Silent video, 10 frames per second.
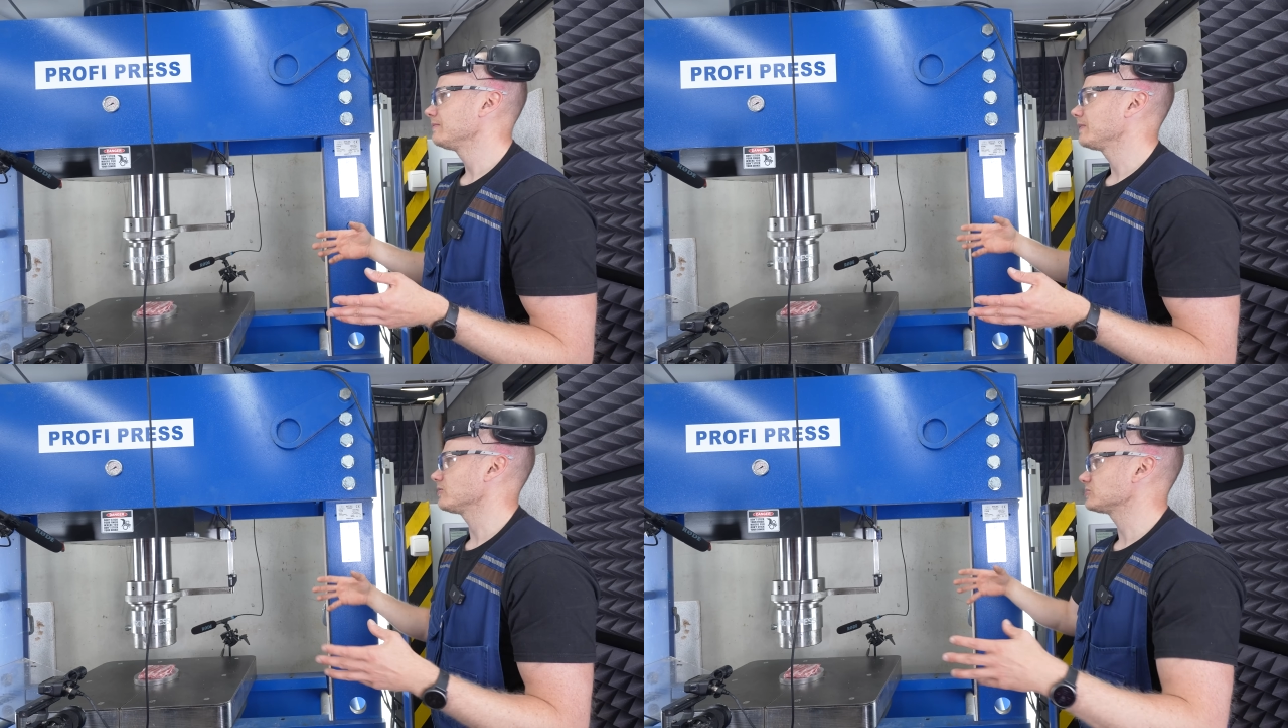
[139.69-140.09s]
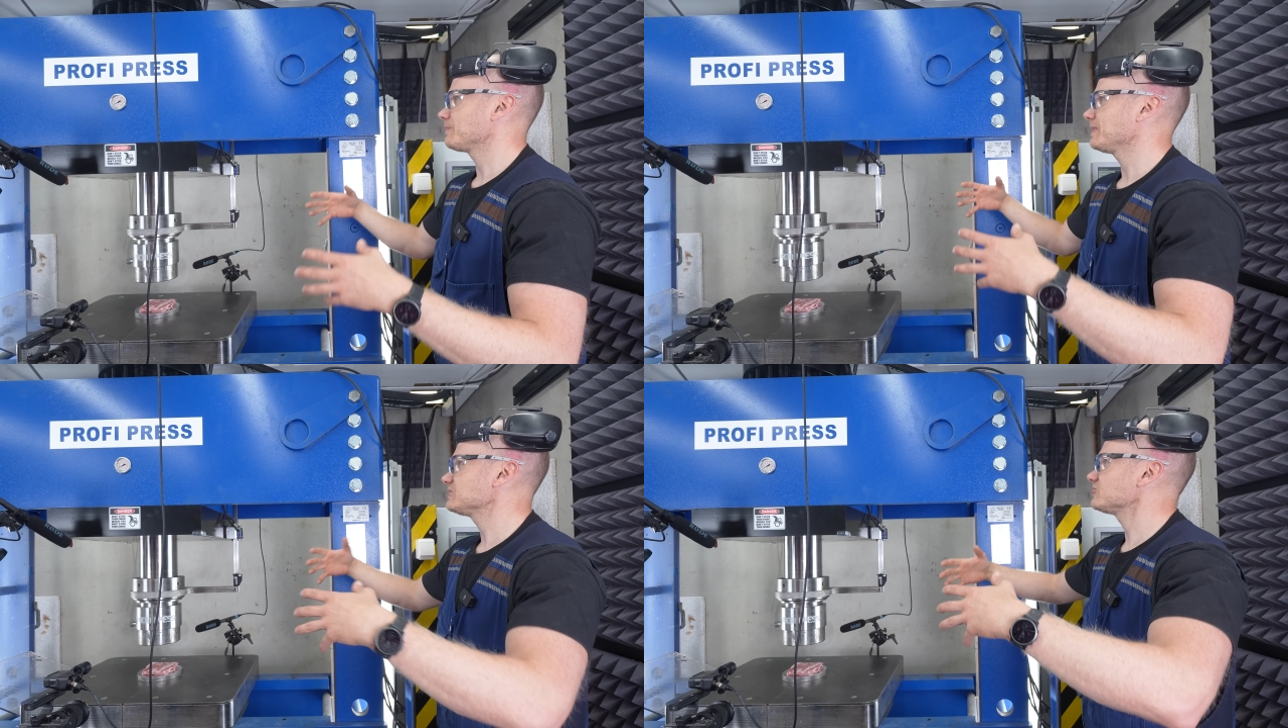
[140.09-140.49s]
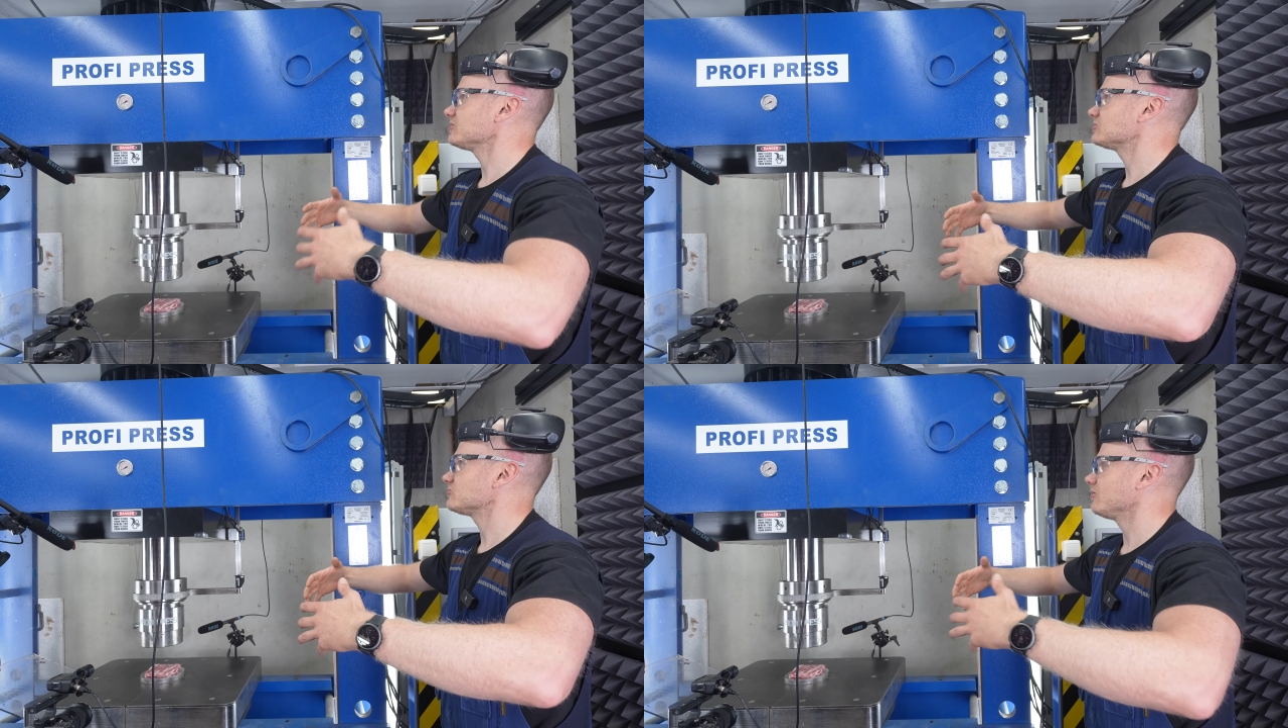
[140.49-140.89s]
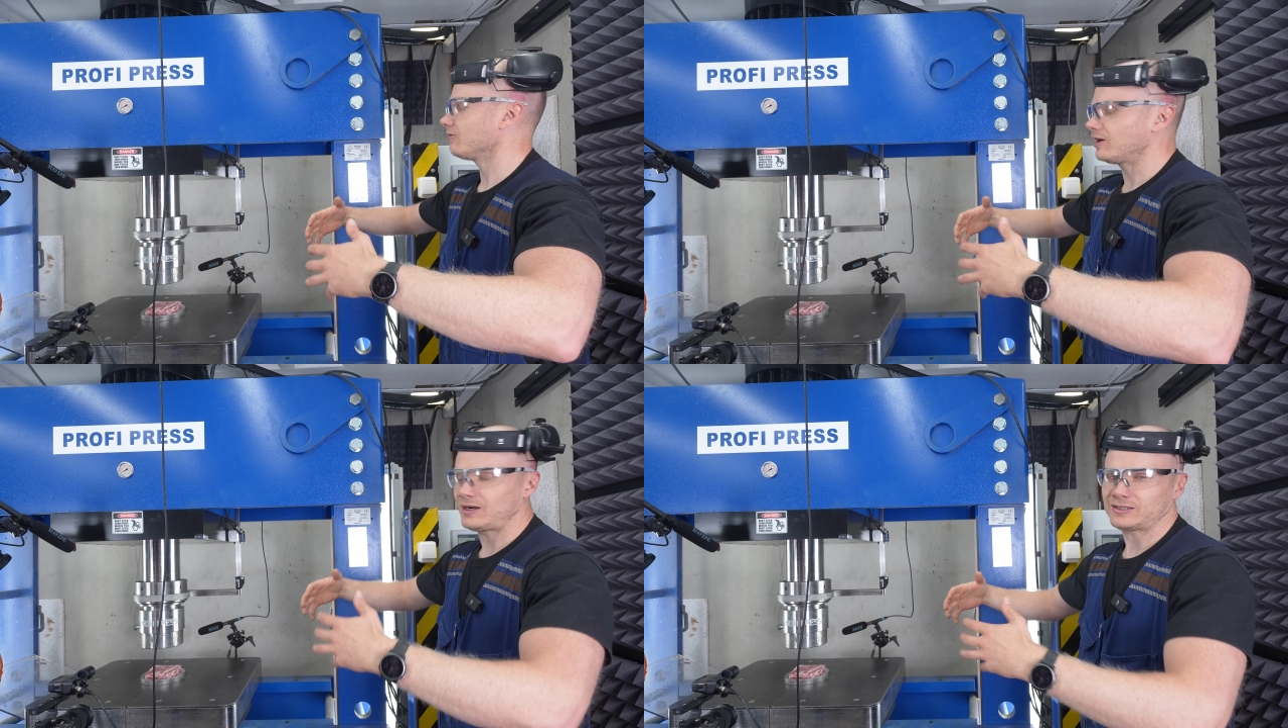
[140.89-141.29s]
because the piston is so
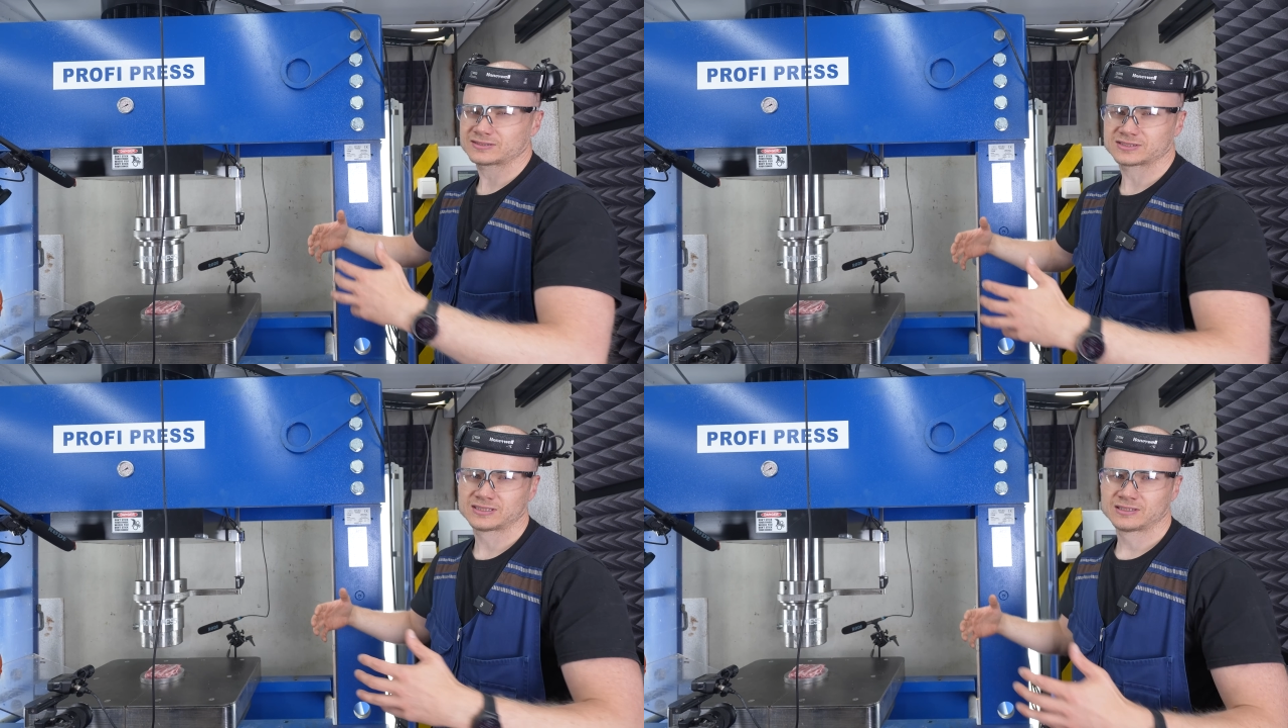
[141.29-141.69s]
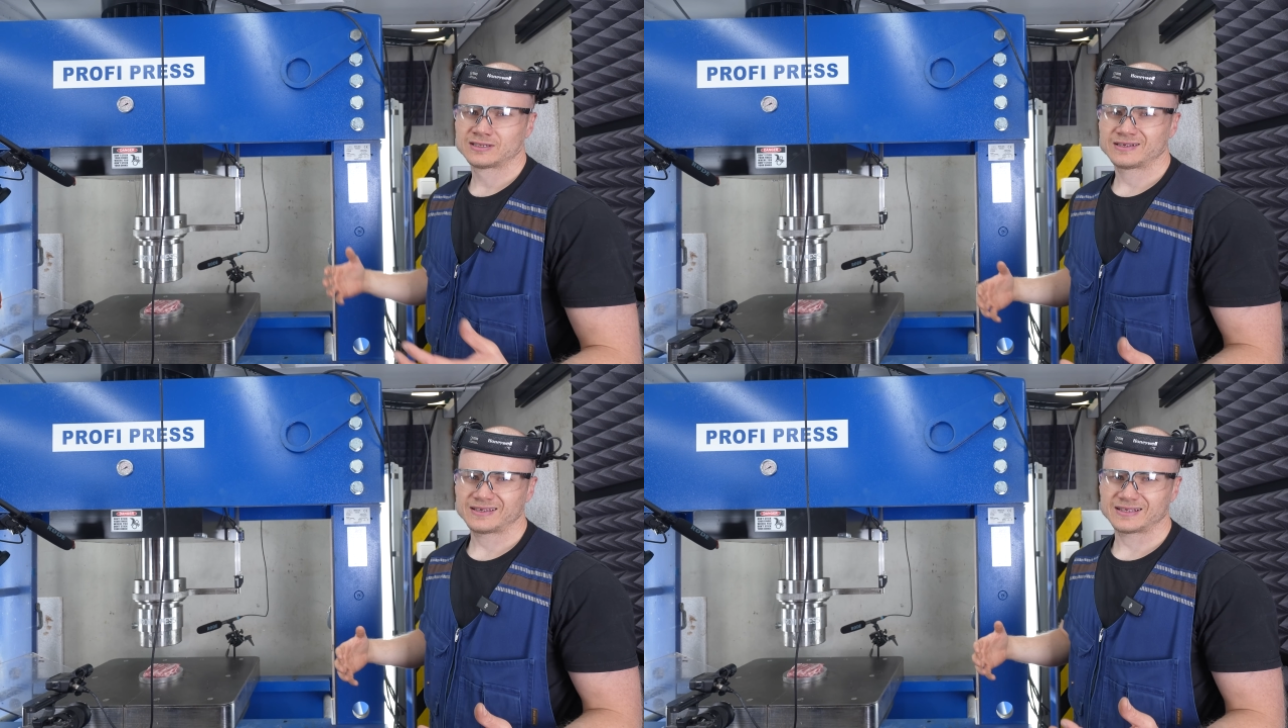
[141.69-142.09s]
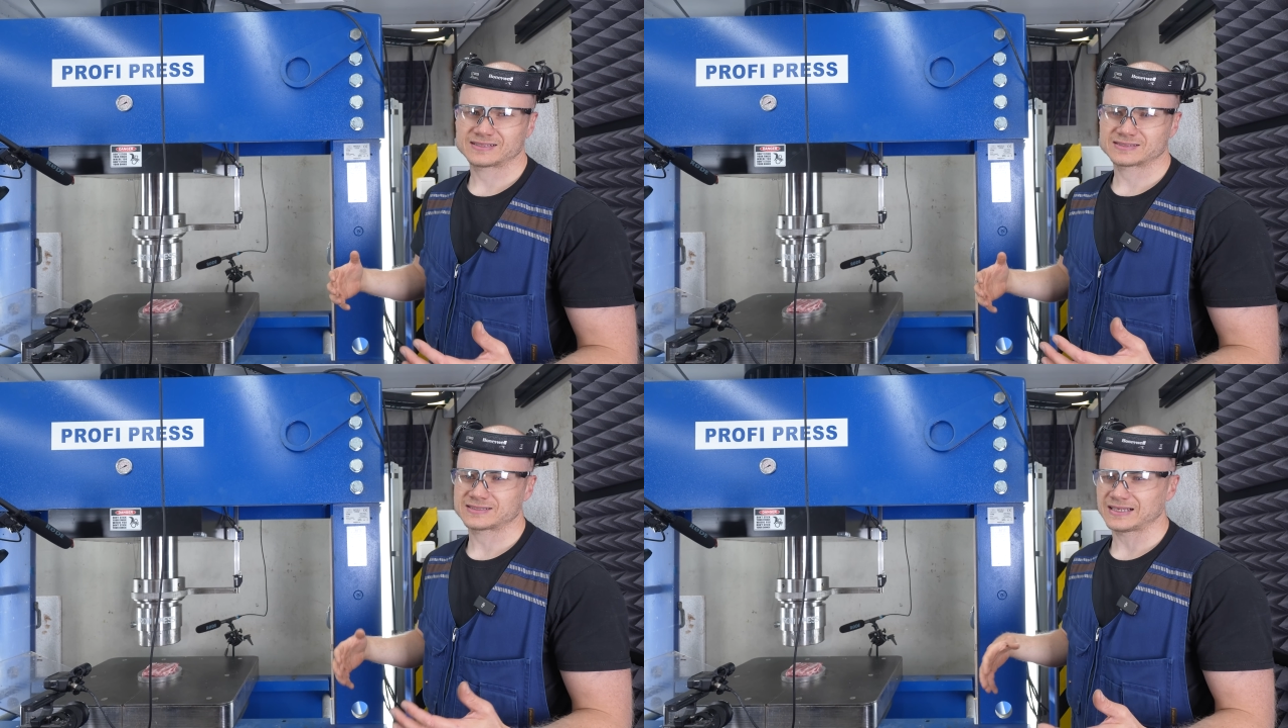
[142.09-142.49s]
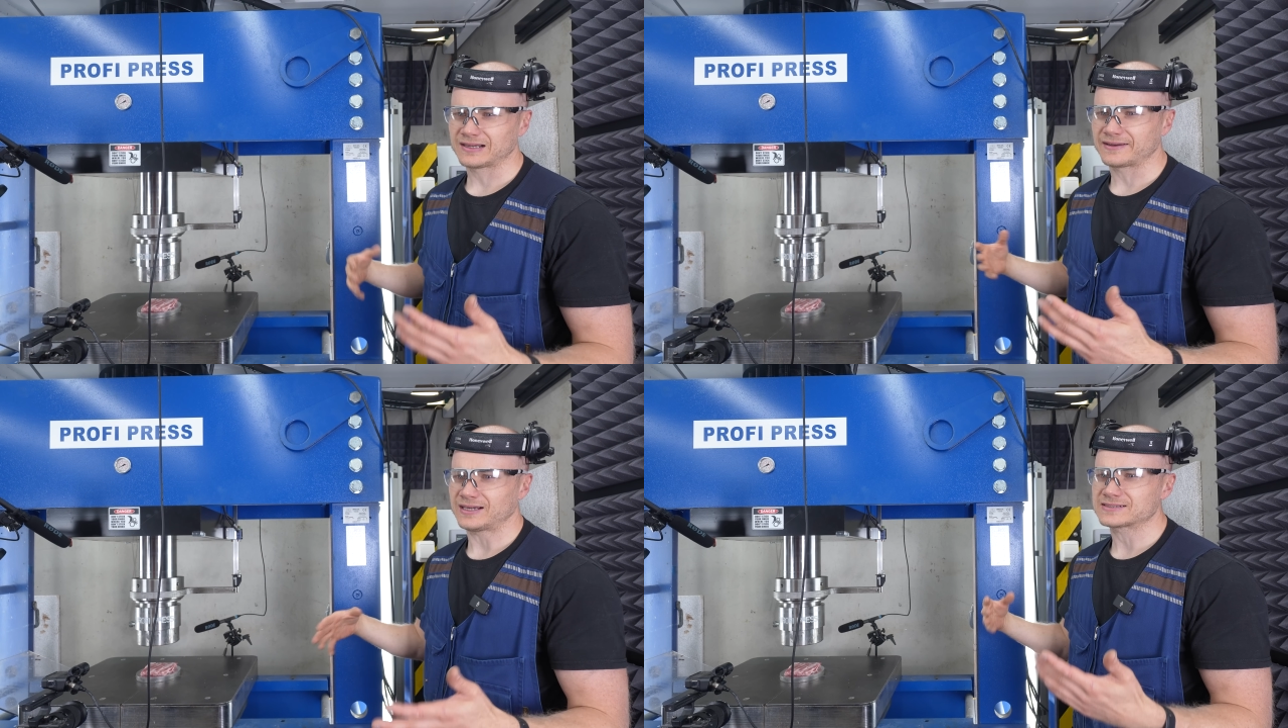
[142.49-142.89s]
large, it
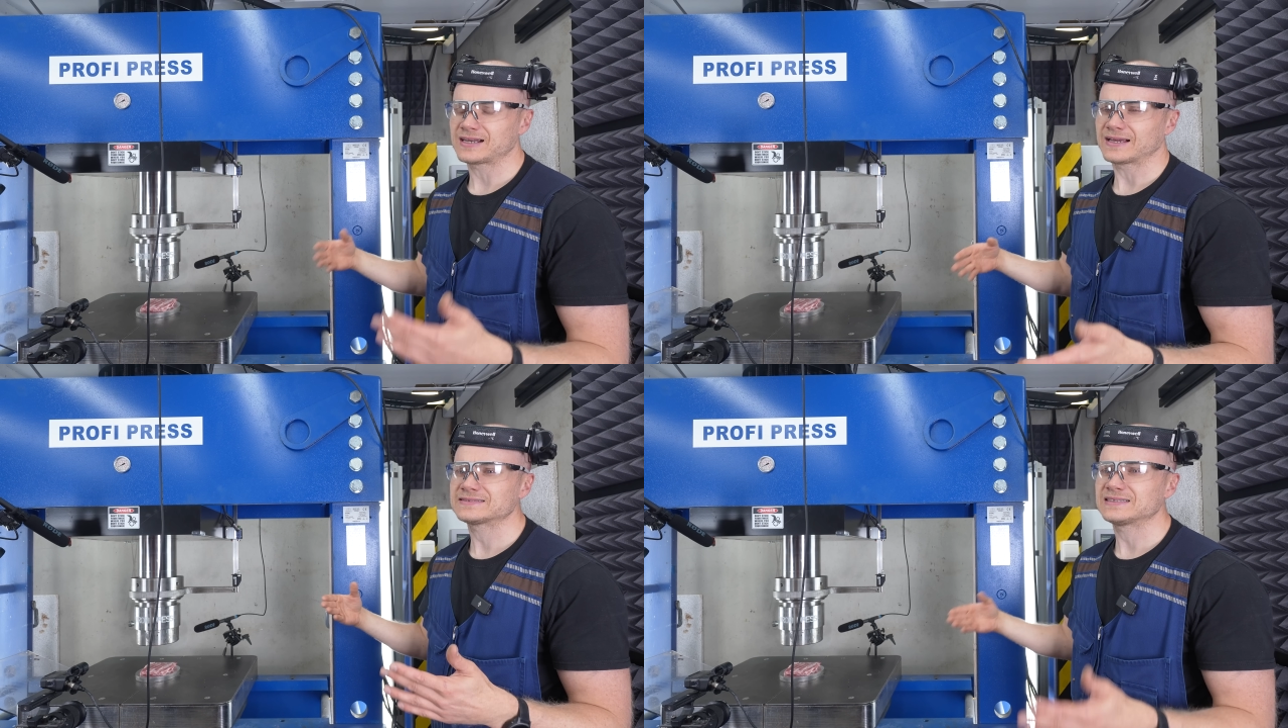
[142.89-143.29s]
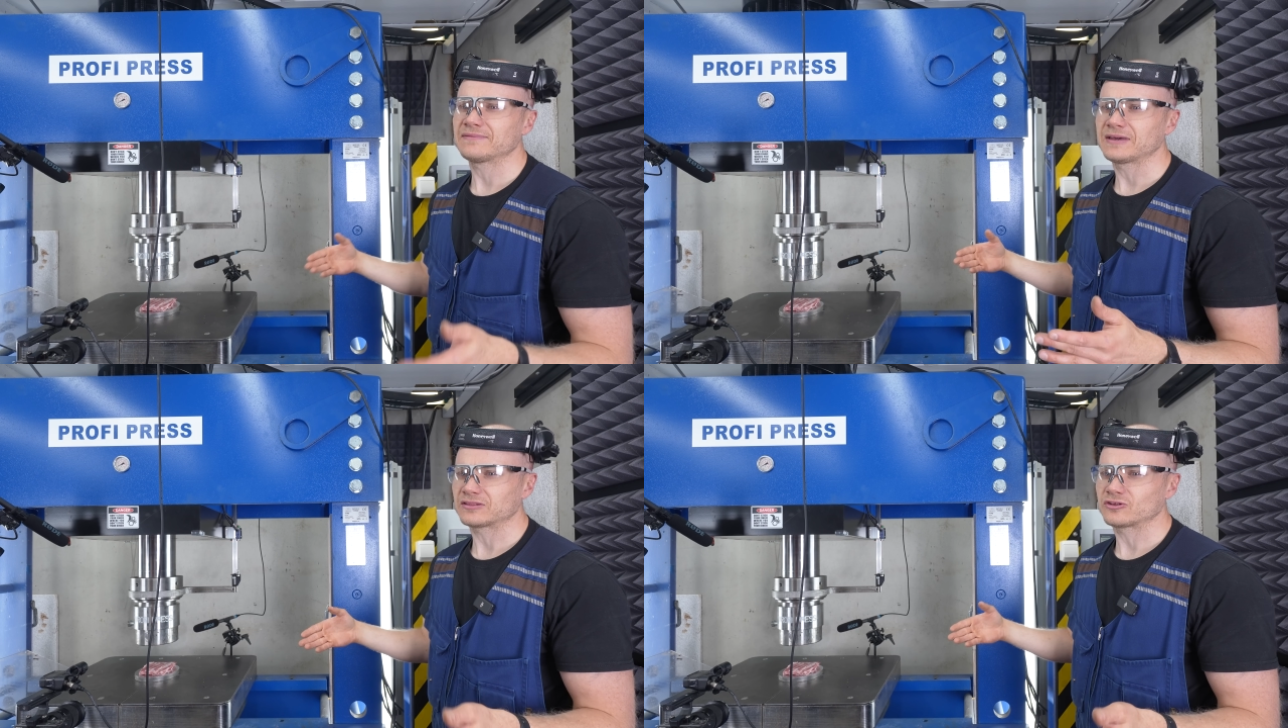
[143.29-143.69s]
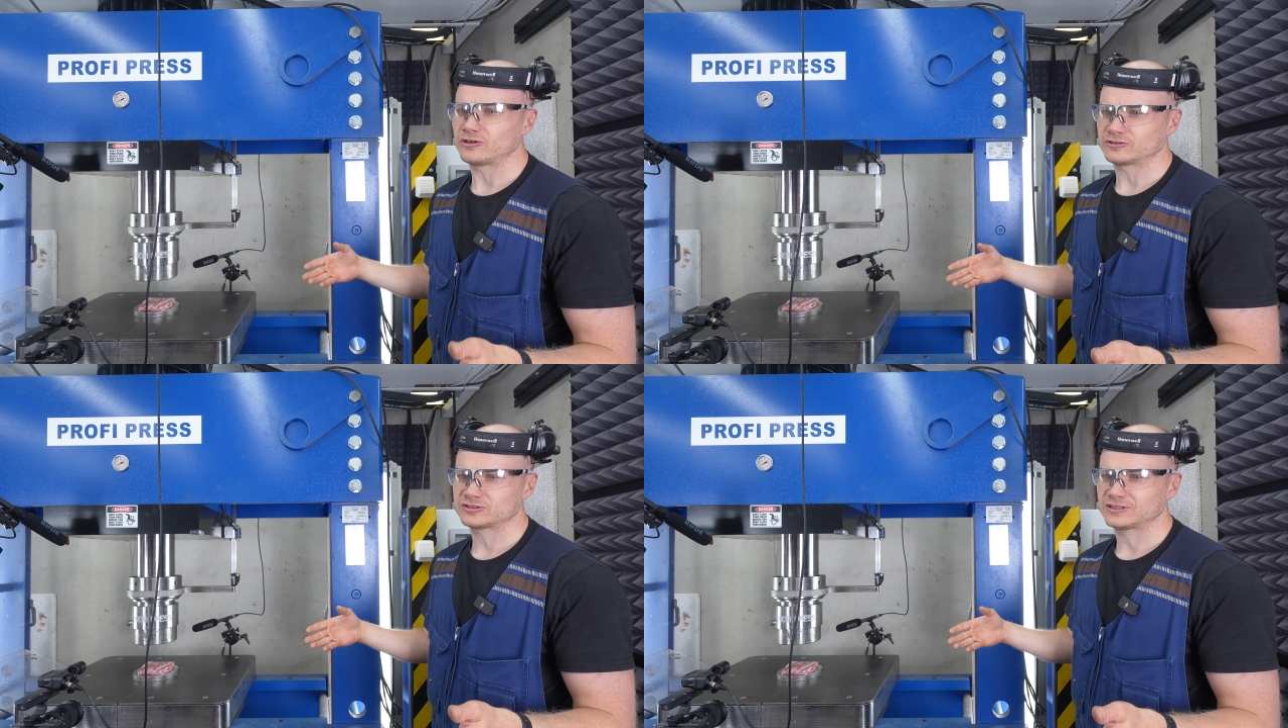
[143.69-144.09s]
still does like 7 tons.